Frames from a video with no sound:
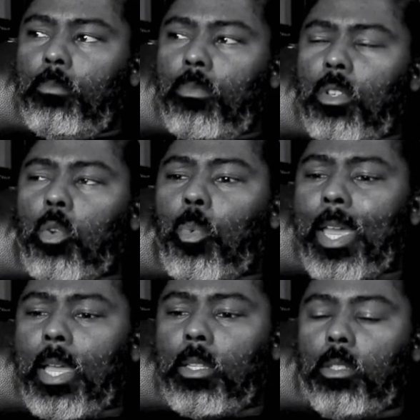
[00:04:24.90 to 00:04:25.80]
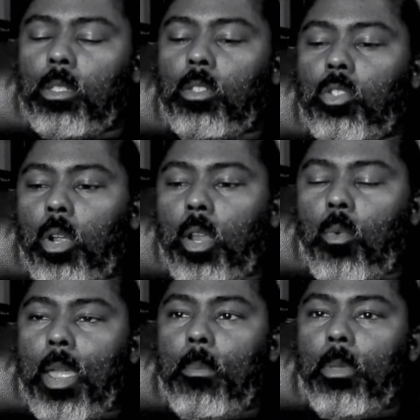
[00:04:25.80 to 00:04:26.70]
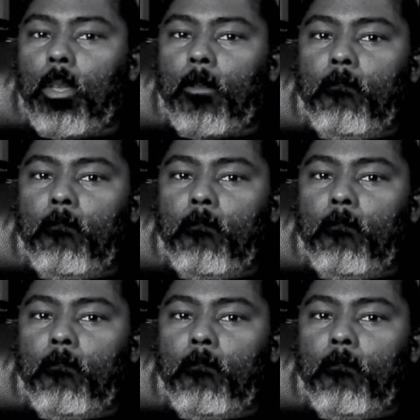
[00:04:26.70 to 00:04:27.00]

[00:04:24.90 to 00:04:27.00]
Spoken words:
so when I got to Saudi Arabia,